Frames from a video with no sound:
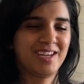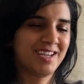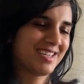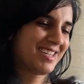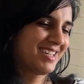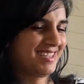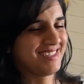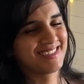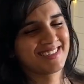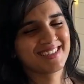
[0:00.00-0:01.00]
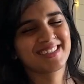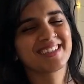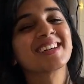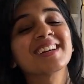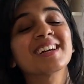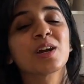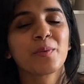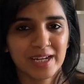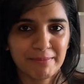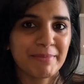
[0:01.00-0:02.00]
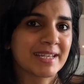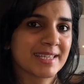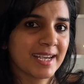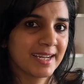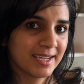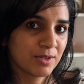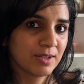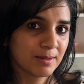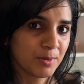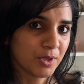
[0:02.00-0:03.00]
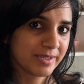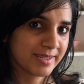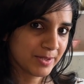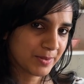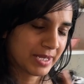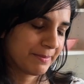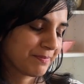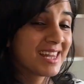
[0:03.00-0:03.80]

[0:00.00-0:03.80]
it. When I'm mixing it into little balls, okay.